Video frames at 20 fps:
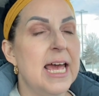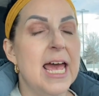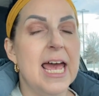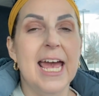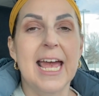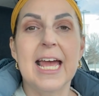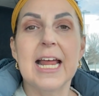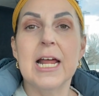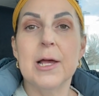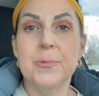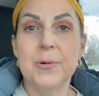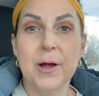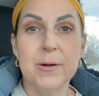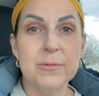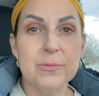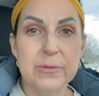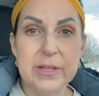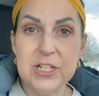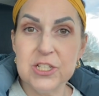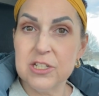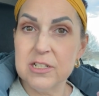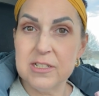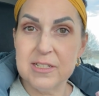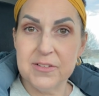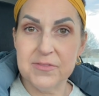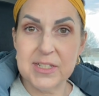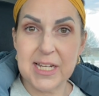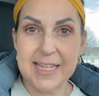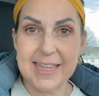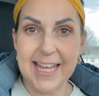And I probably shouldn't have
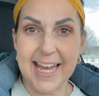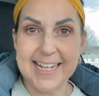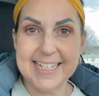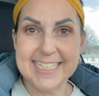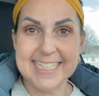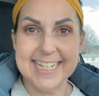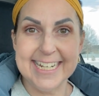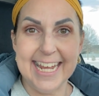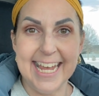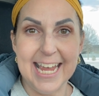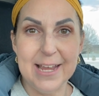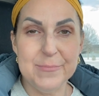done that today